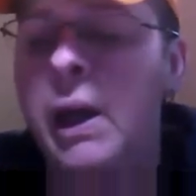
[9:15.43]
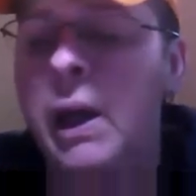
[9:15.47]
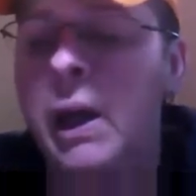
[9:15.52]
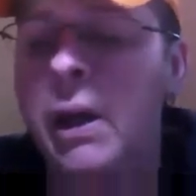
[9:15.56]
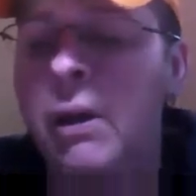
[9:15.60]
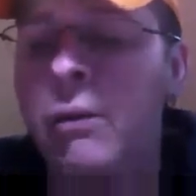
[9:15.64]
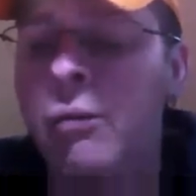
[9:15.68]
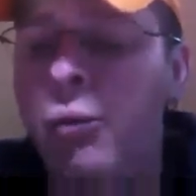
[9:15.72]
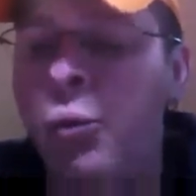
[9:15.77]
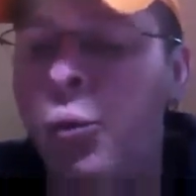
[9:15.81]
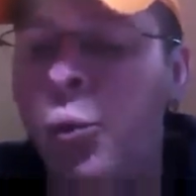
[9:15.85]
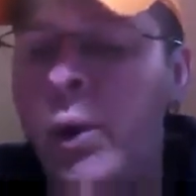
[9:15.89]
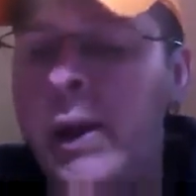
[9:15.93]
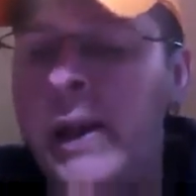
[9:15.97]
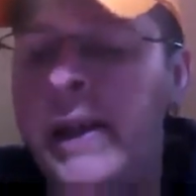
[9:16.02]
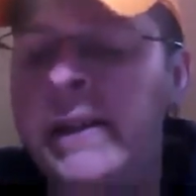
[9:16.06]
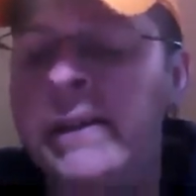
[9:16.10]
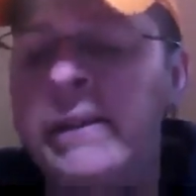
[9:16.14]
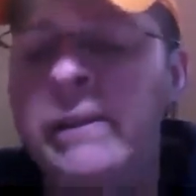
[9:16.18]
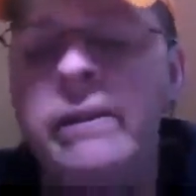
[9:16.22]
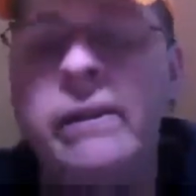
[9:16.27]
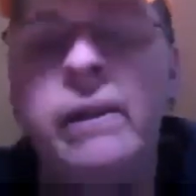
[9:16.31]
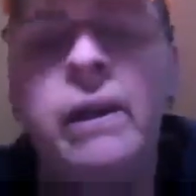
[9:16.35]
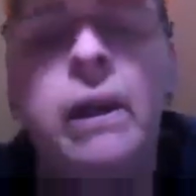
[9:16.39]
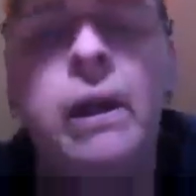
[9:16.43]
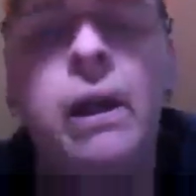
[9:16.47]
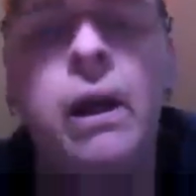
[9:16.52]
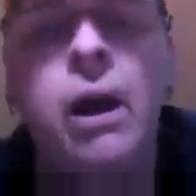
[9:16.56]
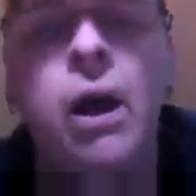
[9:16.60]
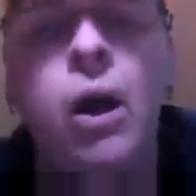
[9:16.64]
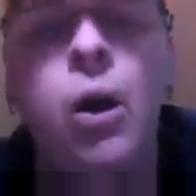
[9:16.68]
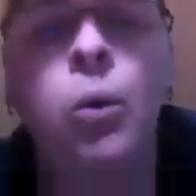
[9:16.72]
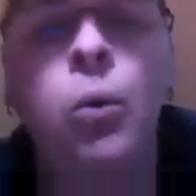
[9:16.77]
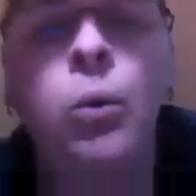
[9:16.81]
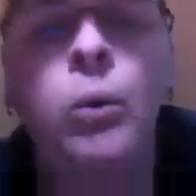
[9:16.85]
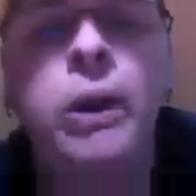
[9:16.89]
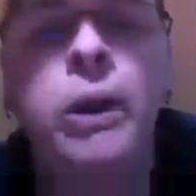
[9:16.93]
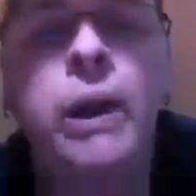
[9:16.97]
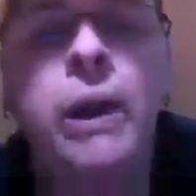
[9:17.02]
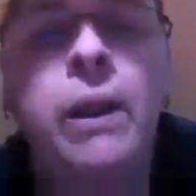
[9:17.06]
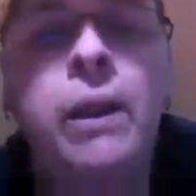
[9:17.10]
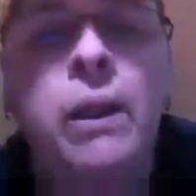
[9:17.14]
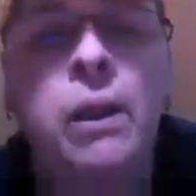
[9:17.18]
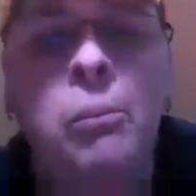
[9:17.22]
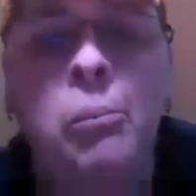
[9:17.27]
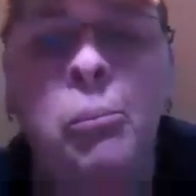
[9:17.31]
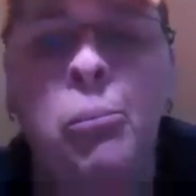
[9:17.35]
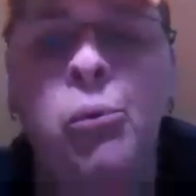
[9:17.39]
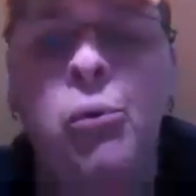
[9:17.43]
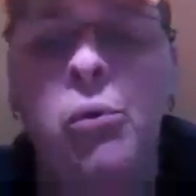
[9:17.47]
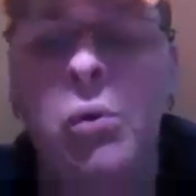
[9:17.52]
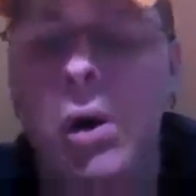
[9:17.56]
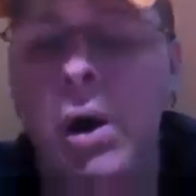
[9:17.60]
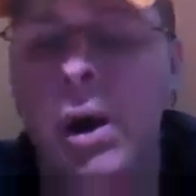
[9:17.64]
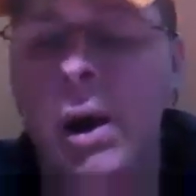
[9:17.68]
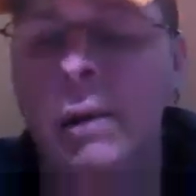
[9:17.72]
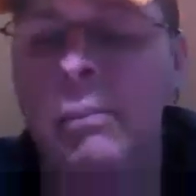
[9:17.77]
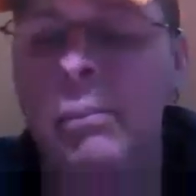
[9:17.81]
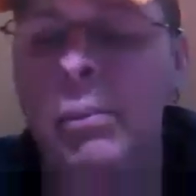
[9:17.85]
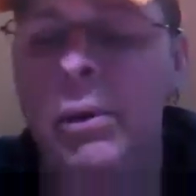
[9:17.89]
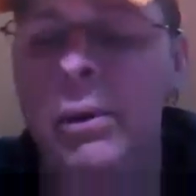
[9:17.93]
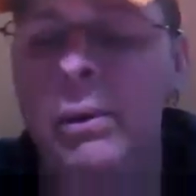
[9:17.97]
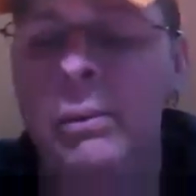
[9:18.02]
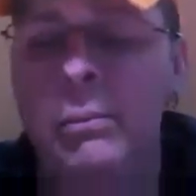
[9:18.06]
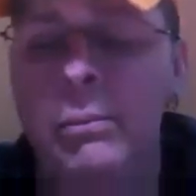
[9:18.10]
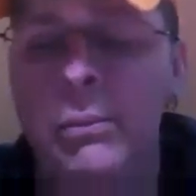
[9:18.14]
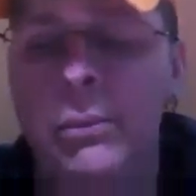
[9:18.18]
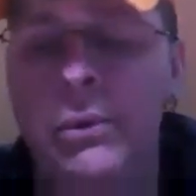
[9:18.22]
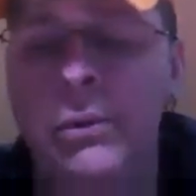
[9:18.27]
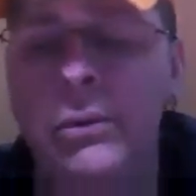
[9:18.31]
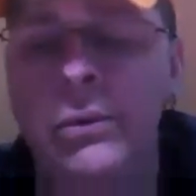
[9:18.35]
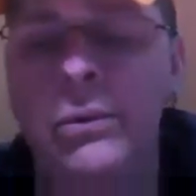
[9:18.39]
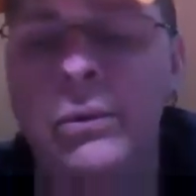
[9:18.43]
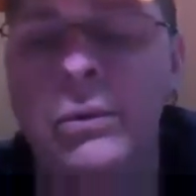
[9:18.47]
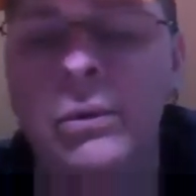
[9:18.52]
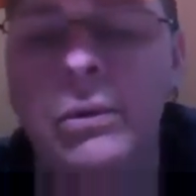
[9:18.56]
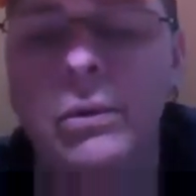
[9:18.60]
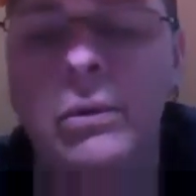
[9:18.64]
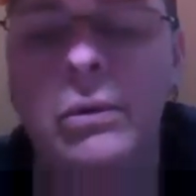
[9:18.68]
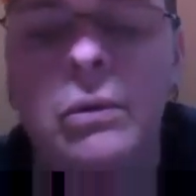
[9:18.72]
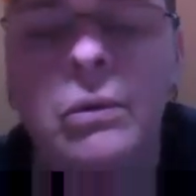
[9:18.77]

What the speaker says: If we see only the problems,